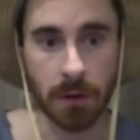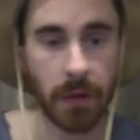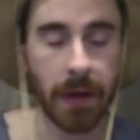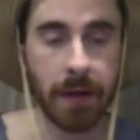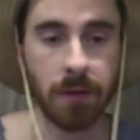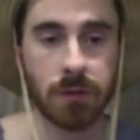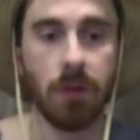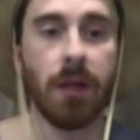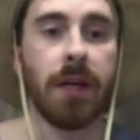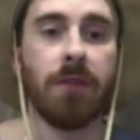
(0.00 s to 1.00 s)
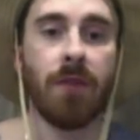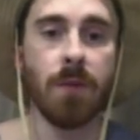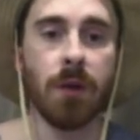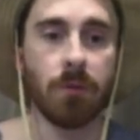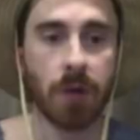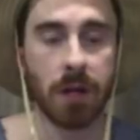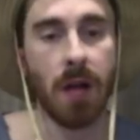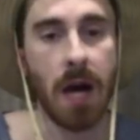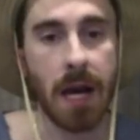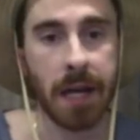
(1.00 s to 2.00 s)
Like, so like if I'm gonna run a
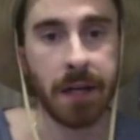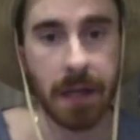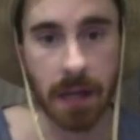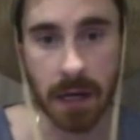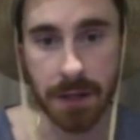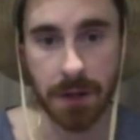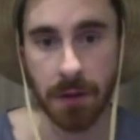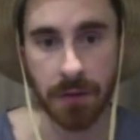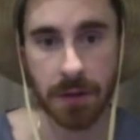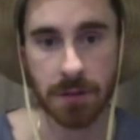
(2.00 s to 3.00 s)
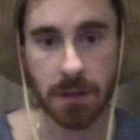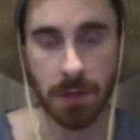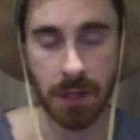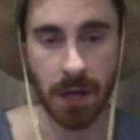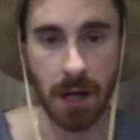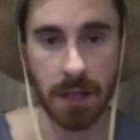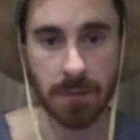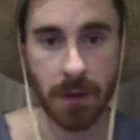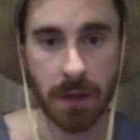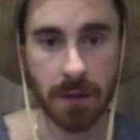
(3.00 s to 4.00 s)
line and I know that there's gonna be an
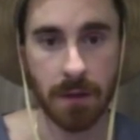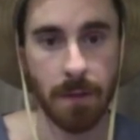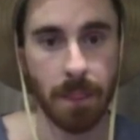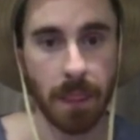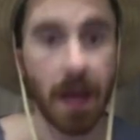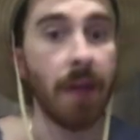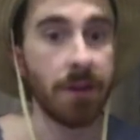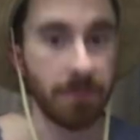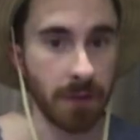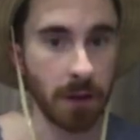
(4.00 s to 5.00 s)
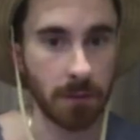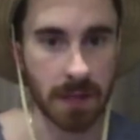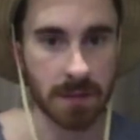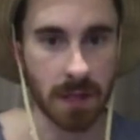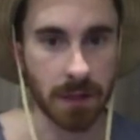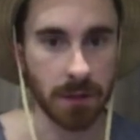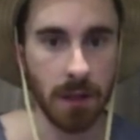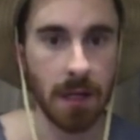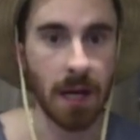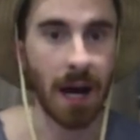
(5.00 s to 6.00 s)
Iceman and then followed by a Sentinel,
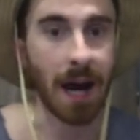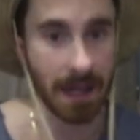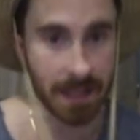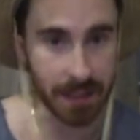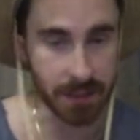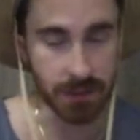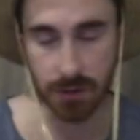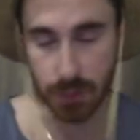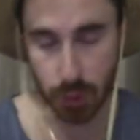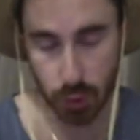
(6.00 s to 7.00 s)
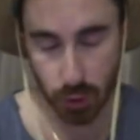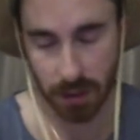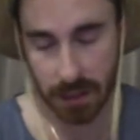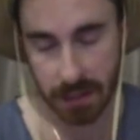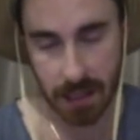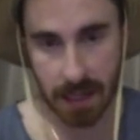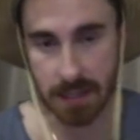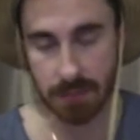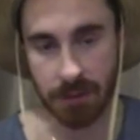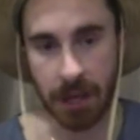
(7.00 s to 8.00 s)
I need to duel an
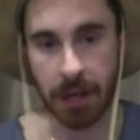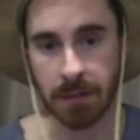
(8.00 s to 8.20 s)
Iceman